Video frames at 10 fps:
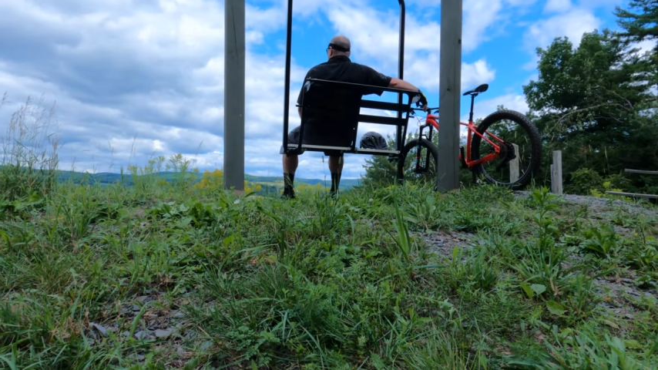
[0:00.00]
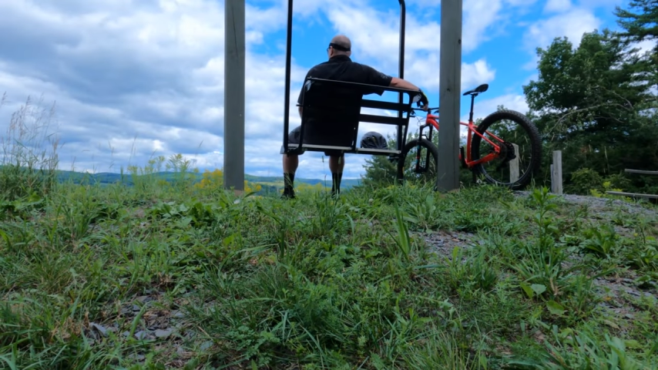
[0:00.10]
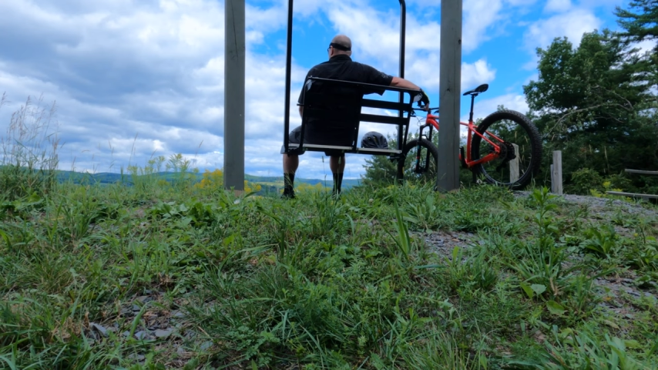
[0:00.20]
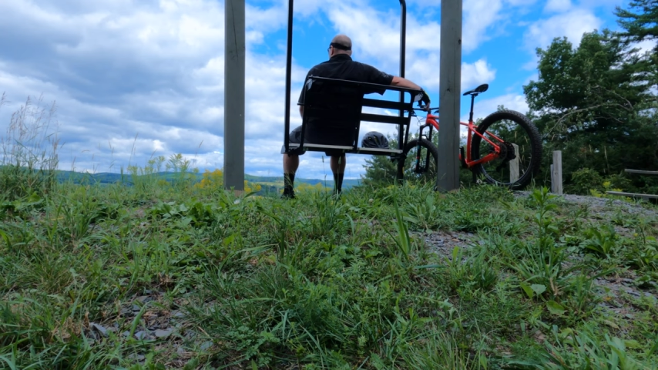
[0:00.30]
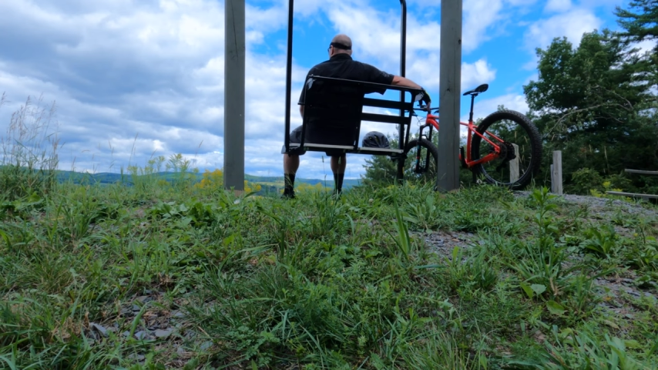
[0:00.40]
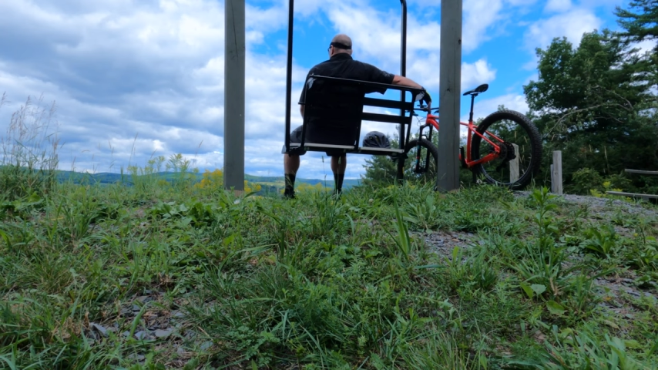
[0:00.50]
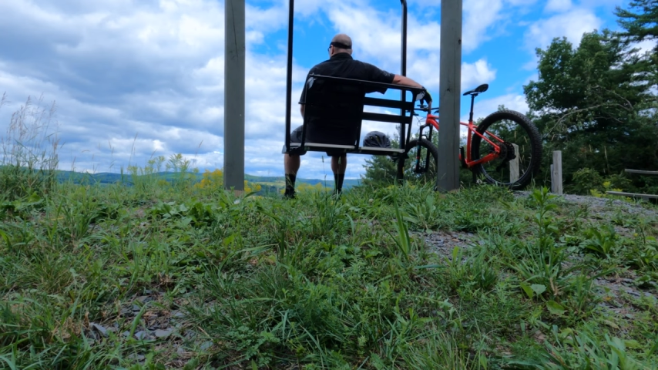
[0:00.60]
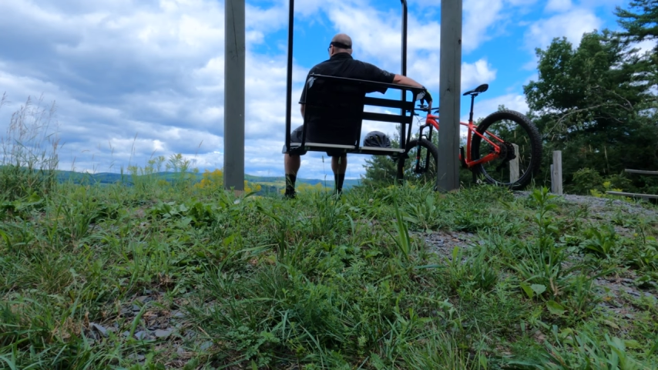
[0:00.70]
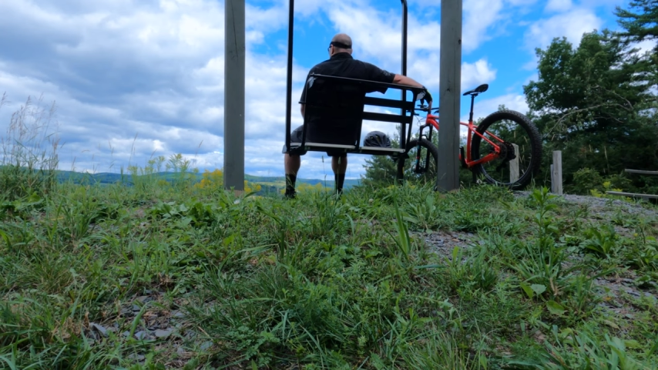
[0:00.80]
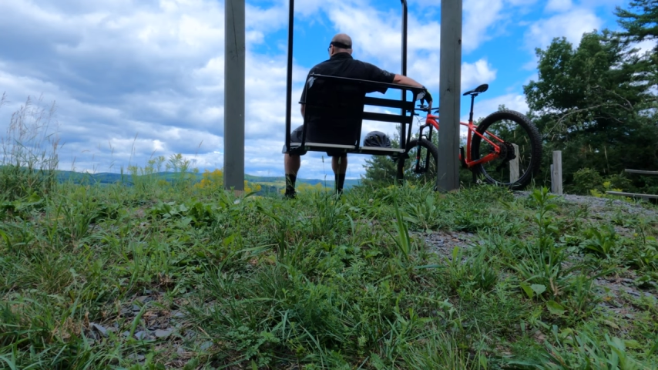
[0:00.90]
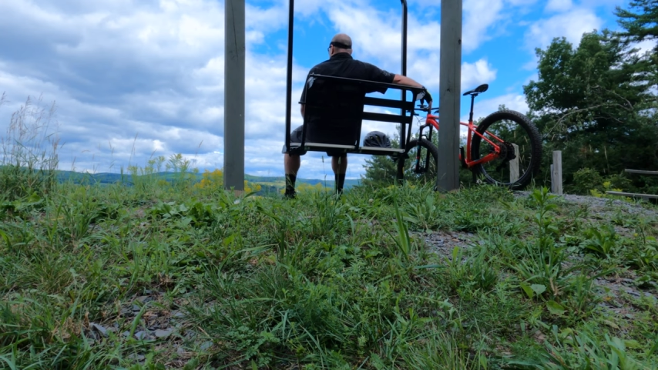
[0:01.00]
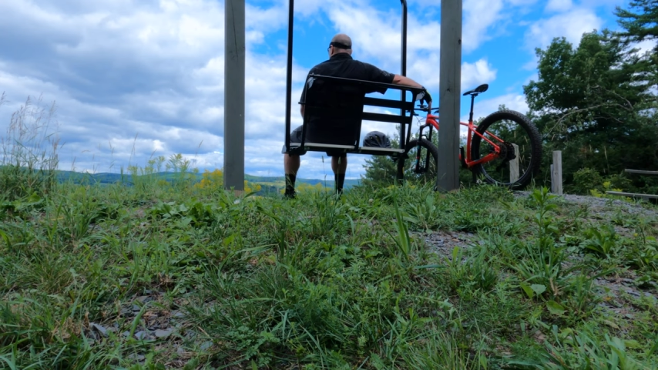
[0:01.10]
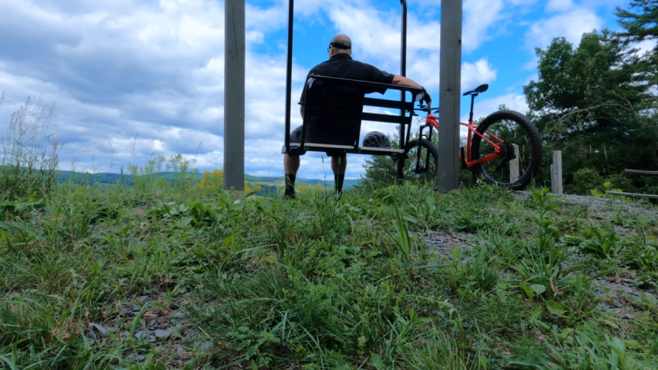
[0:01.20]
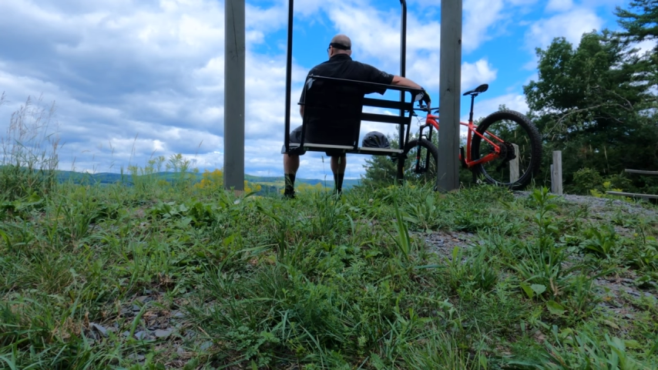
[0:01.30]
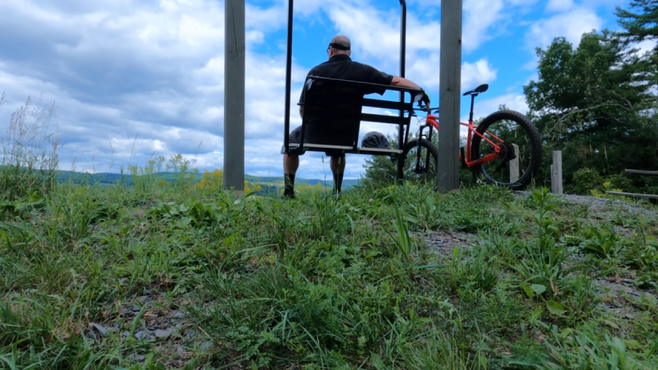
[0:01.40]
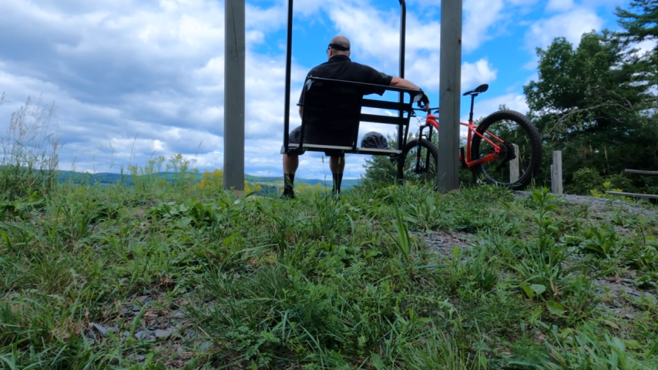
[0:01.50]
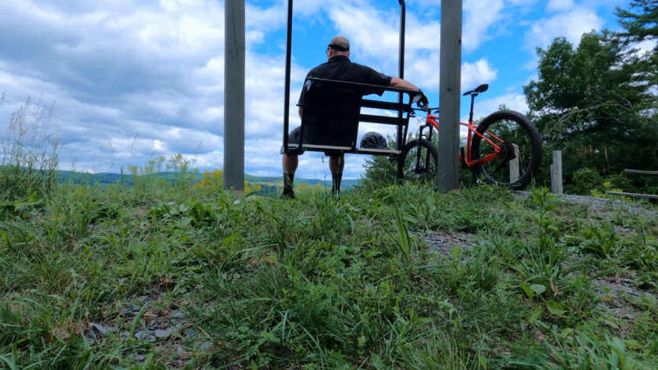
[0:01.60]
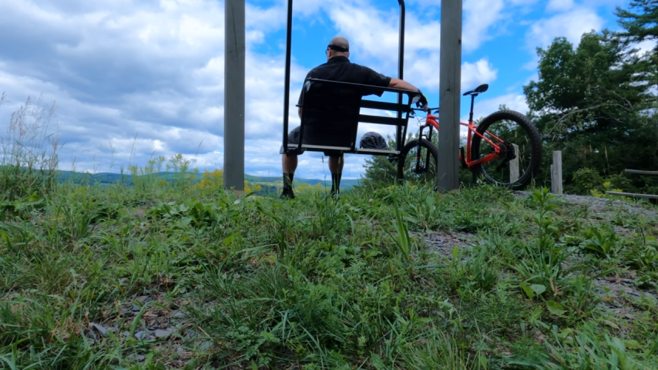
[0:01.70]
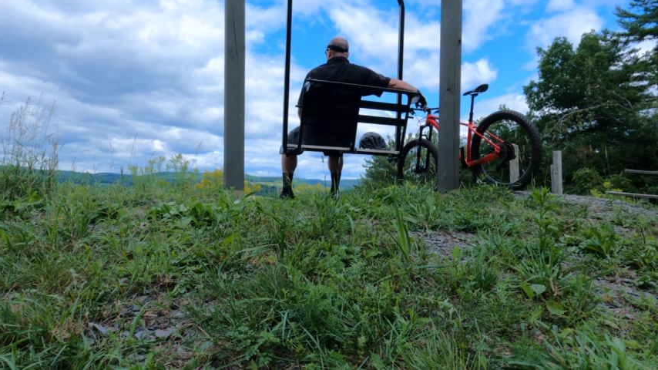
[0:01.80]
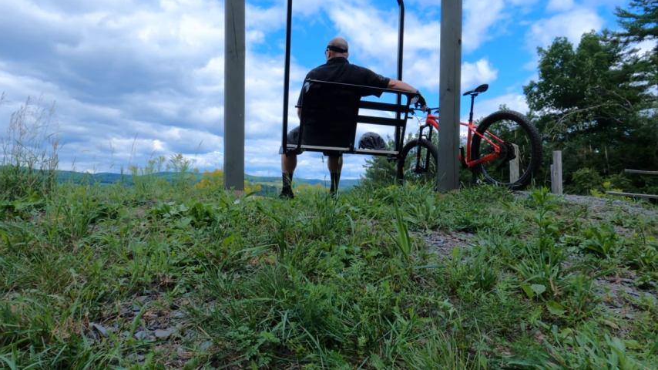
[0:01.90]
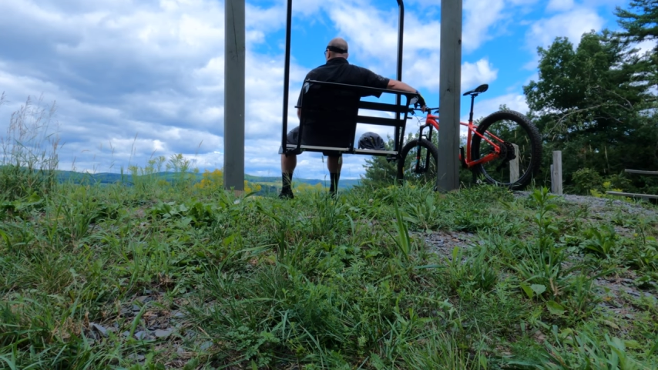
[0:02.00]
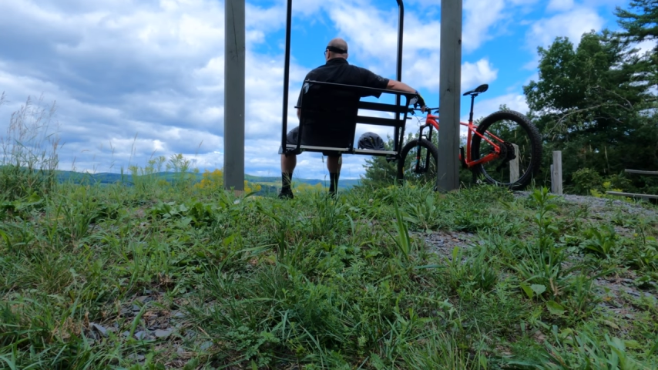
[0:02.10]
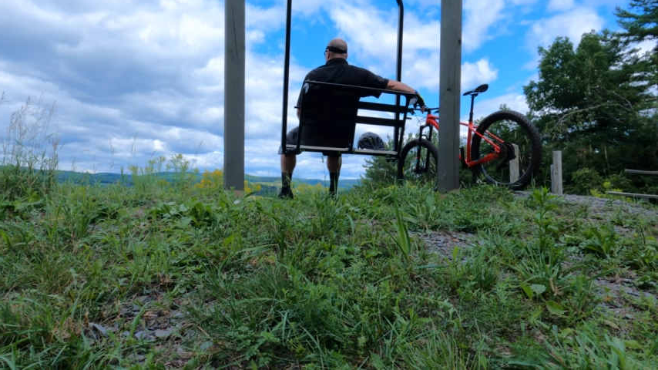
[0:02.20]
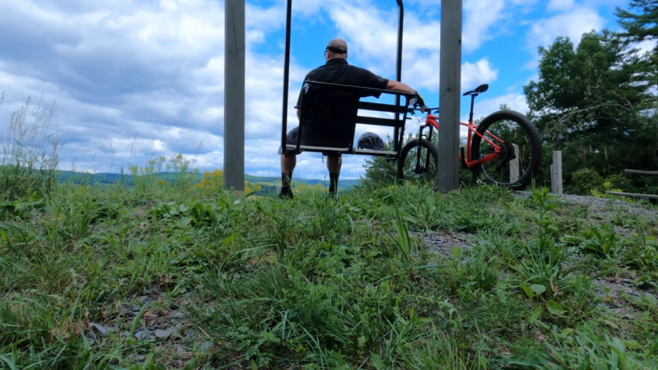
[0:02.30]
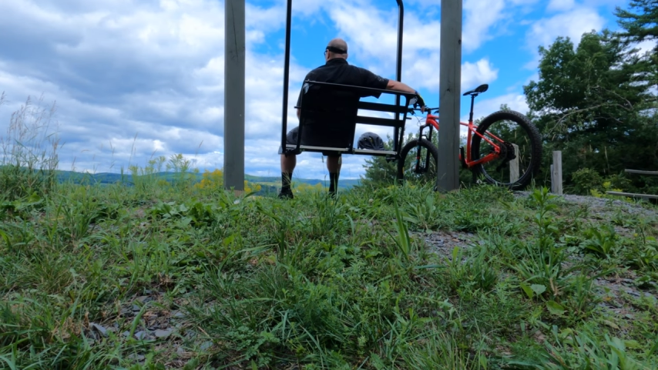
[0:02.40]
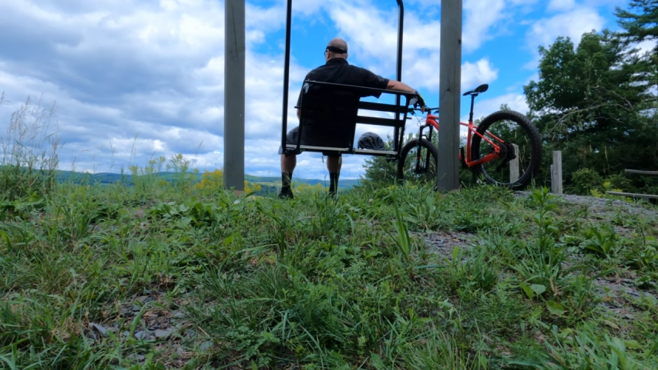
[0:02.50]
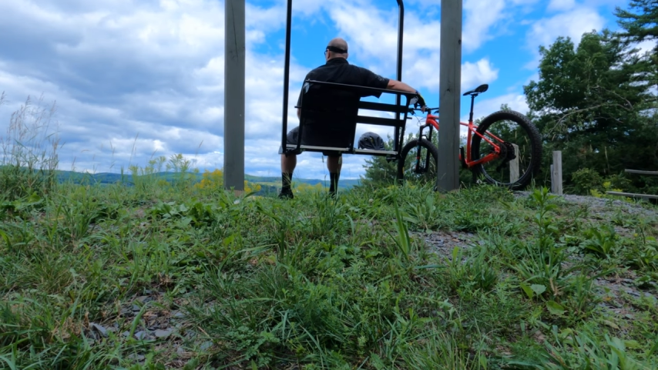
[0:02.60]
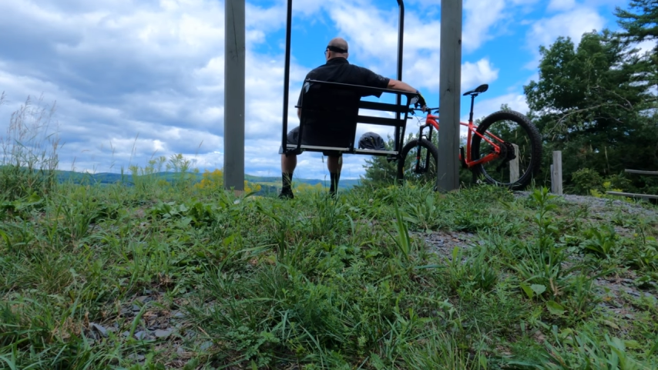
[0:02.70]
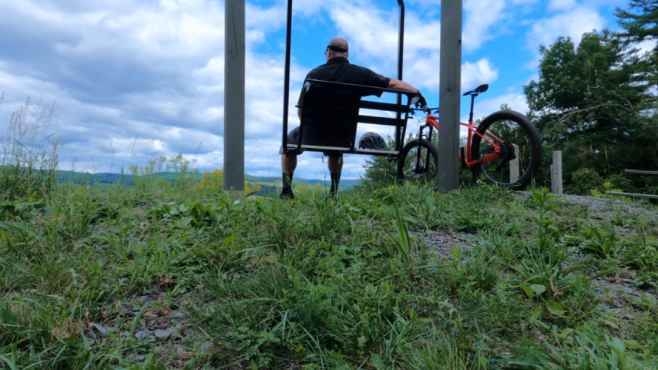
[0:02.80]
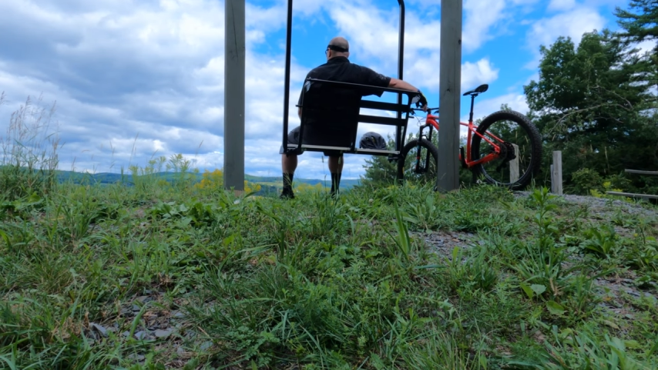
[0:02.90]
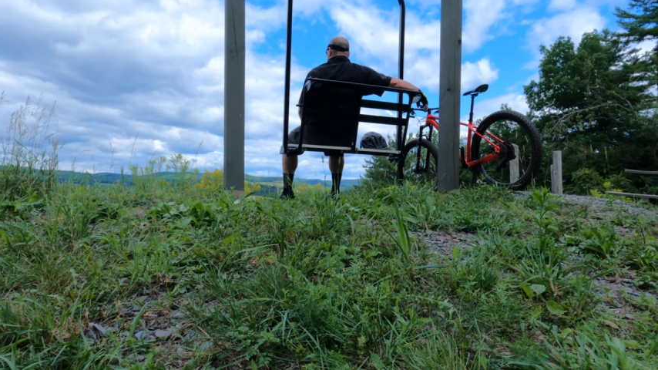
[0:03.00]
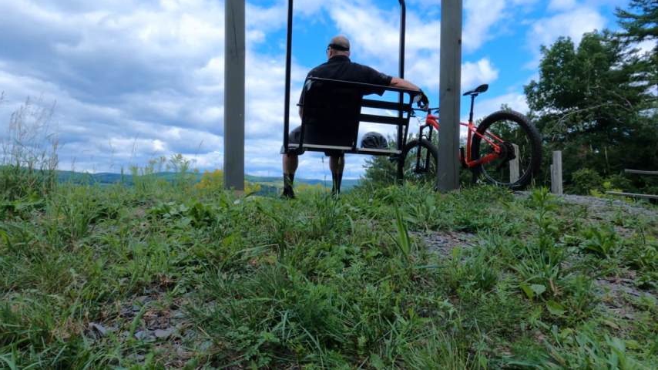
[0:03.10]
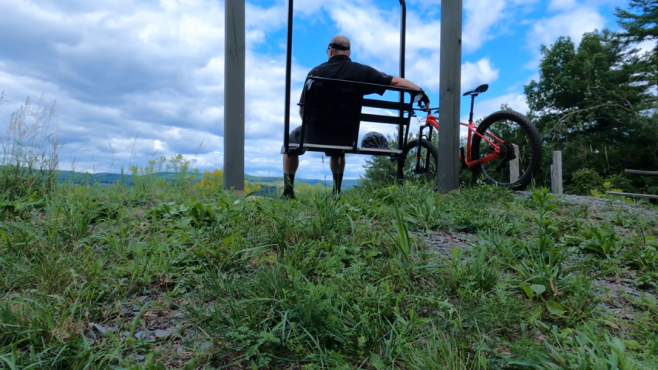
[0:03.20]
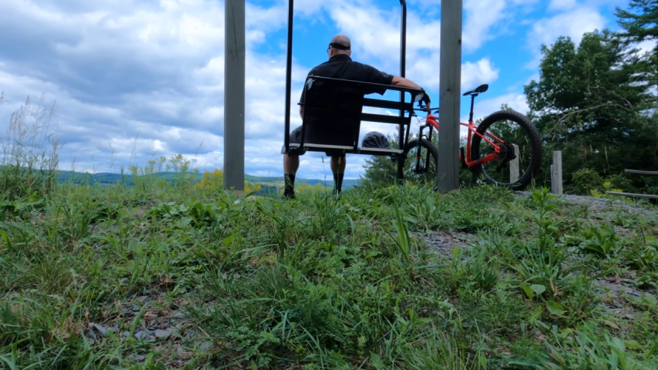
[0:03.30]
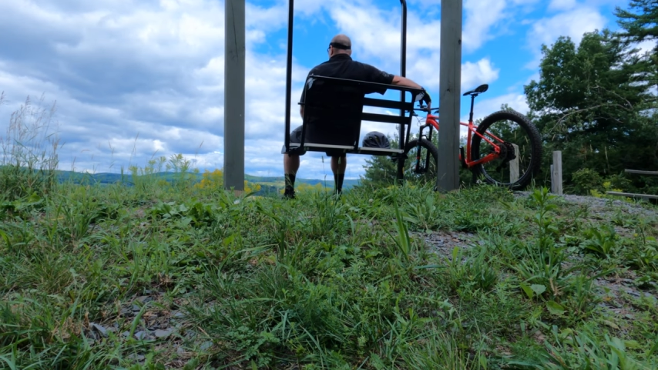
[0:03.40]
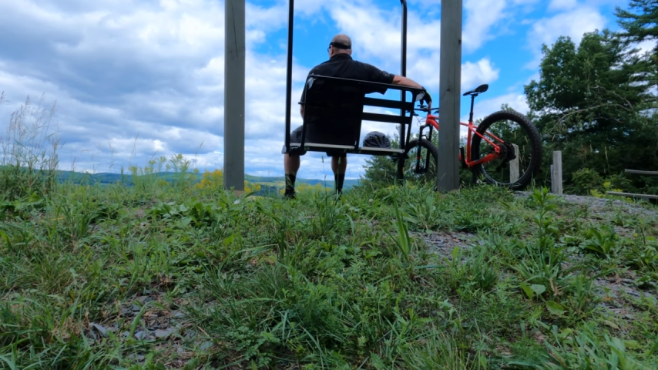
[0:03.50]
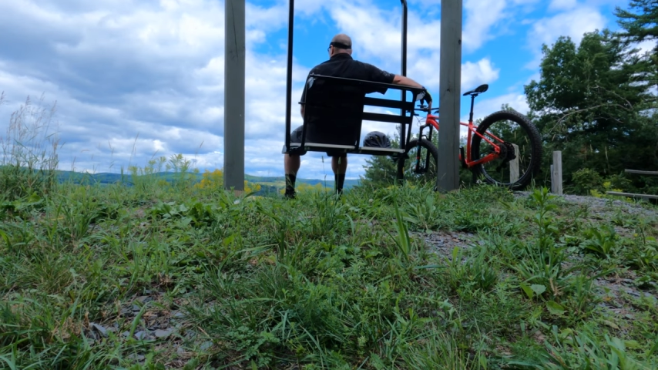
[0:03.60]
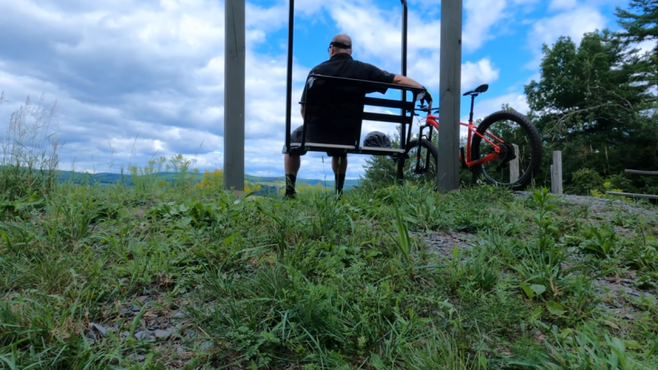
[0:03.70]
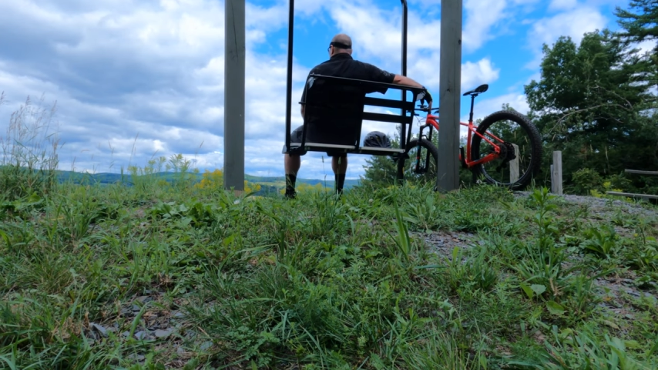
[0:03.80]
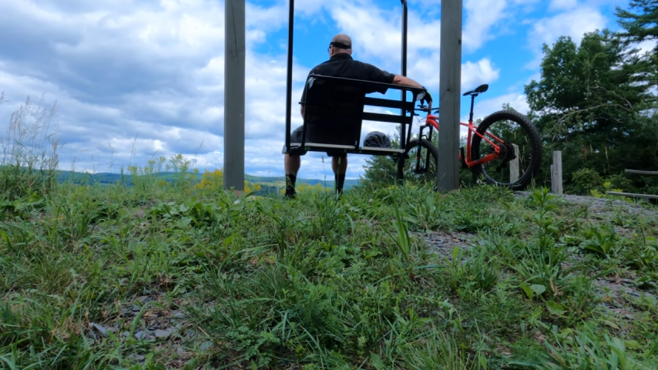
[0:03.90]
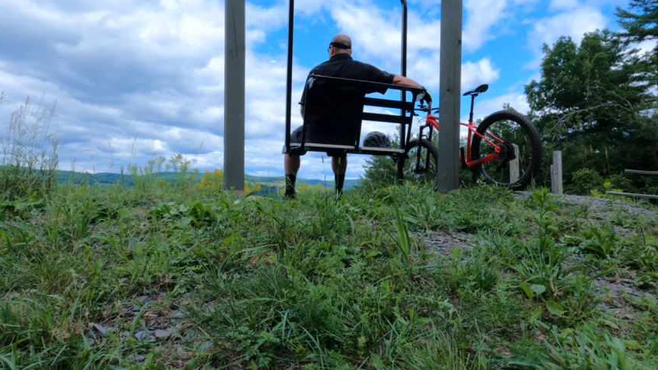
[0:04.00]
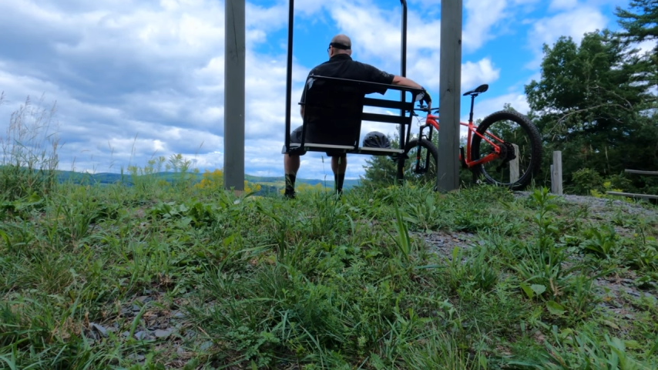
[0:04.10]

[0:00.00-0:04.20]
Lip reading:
No face is visible, so there are no lips to read.